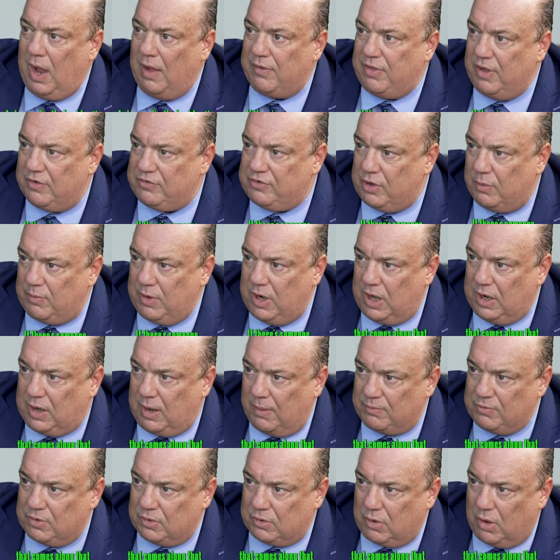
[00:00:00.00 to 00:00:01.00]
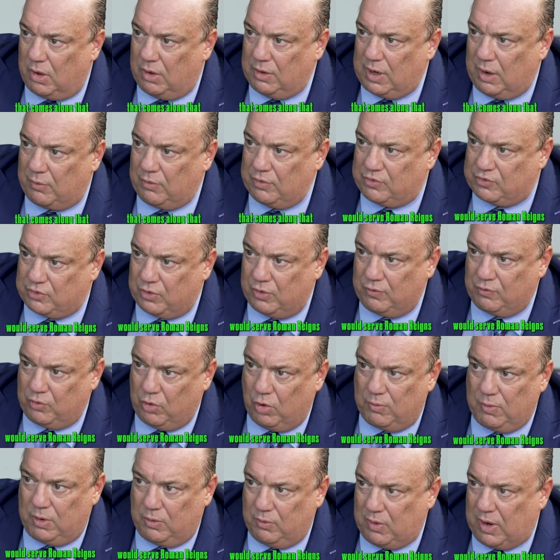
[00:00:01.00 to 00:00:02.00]
If there's someone that comes along that would
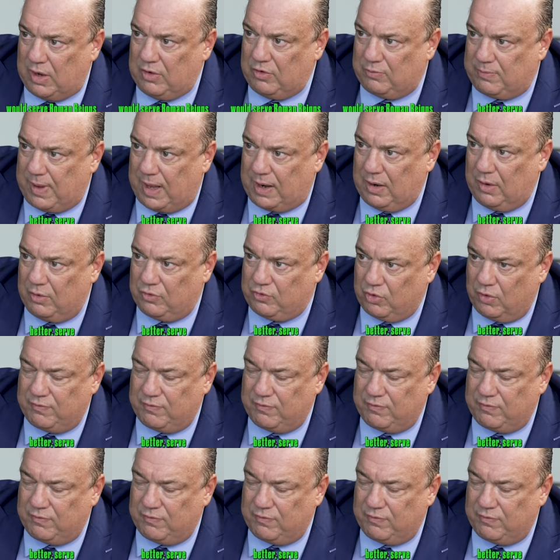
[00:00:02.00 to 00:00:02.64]
serve Roman Reigns better,